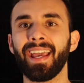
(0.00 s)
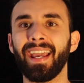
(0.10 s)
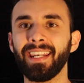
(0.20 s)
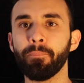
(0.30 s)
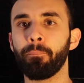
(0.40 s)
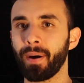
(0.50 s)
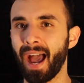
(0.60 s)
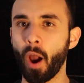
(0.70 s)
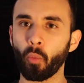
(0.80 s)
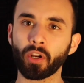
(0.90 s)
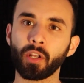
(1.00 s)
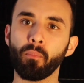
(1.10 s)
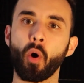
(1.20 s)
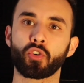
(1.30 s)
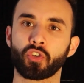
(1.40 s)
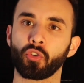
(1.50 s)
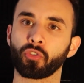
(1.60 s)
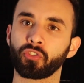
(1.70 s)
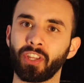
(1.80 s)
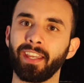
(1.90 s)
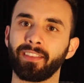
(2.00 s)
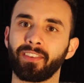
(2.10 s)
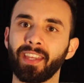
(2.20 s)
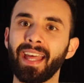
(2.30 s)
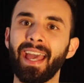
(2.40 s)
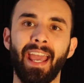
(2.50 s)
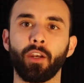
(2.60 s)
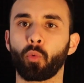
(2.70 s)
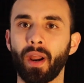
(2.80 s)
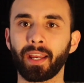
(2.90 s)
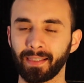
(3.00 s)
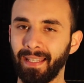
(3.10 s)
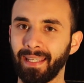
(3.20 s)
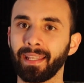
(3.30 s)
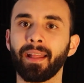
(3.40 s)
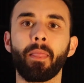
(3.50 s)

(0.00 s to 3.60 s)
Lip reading: an empowered emotional state and regulate